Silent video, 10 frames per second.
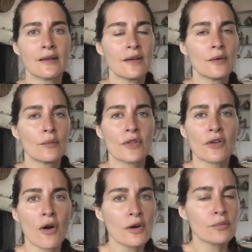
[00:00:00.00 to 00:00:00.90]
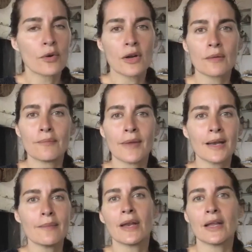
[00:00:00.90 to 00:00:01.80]
with hard work many,
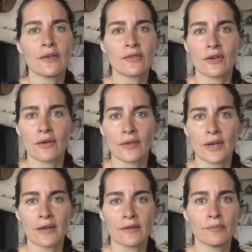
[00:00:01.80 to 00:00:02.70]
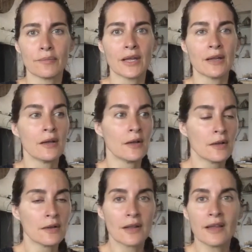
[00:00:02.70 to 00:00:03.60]
many years ago that I could be
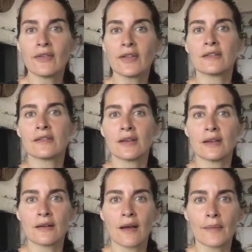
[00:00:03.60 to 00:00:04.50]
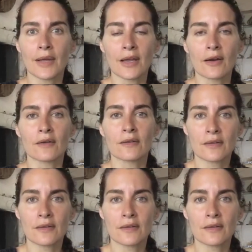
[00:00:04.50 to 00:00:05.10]
leaving the city and coming here.